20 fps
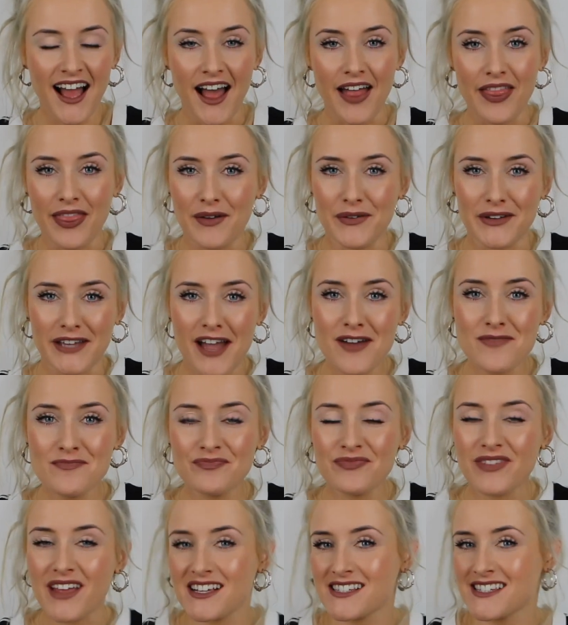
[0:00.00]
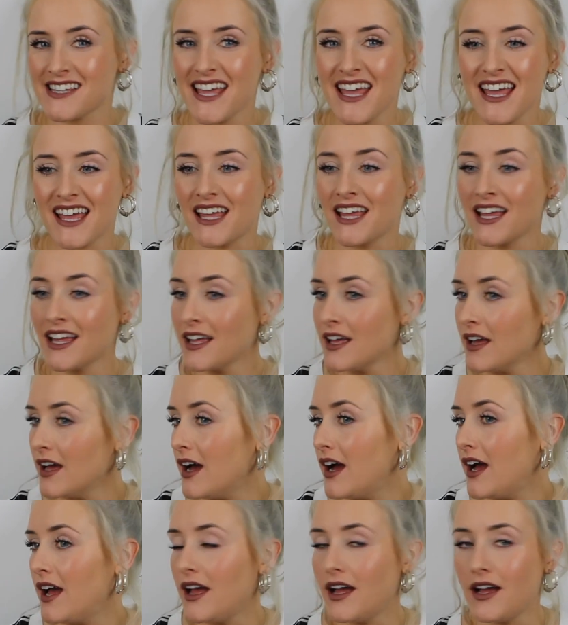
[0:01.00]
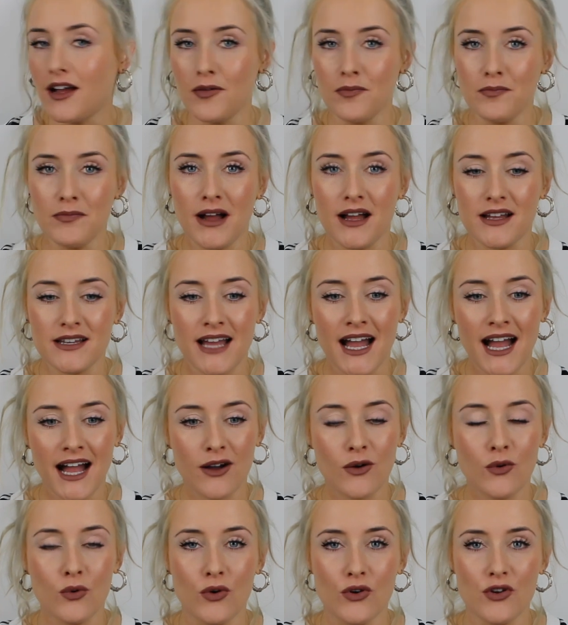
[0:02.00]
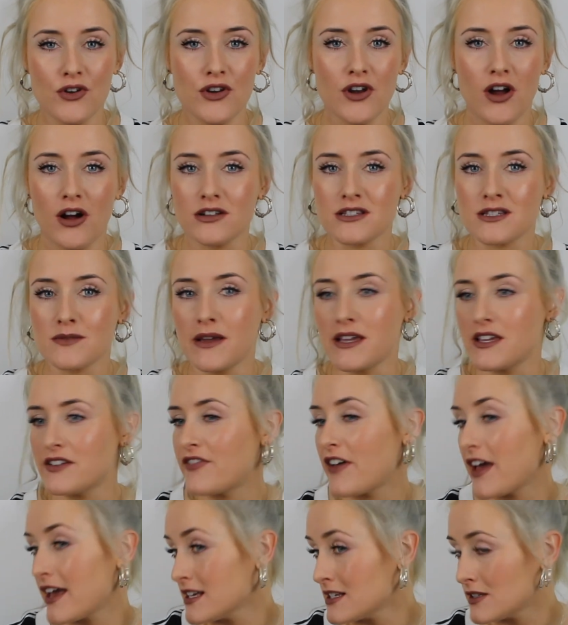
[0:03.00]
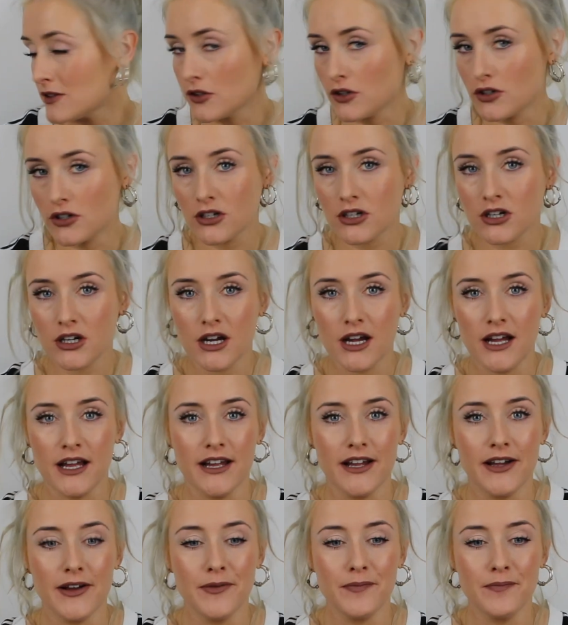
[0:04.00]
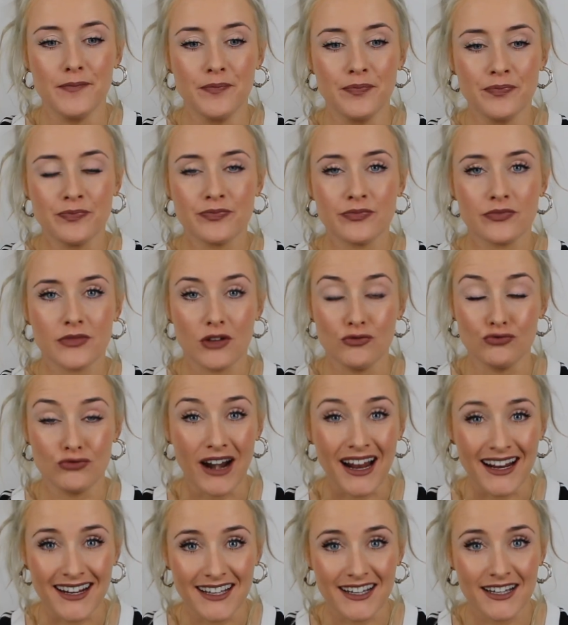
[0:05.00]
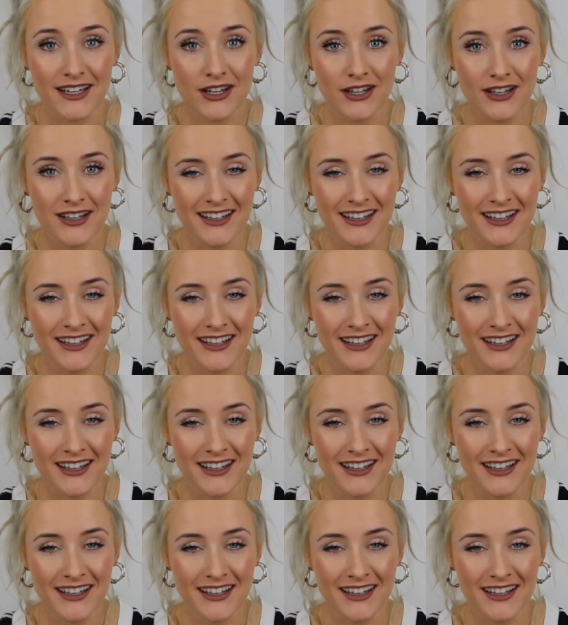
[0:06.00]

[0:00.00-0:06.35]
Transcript: And there we go, that's it. My how not to make your face look rank